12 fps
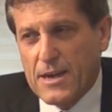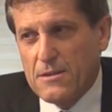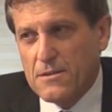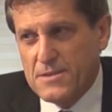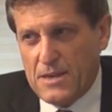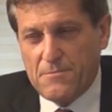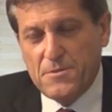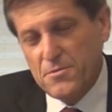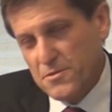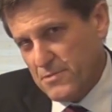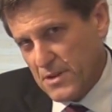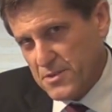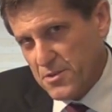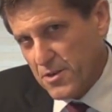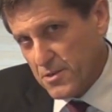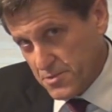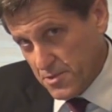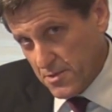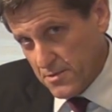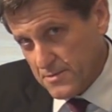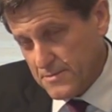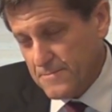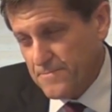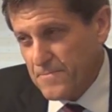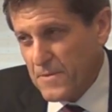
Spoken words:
I'll attempt to address your concerns.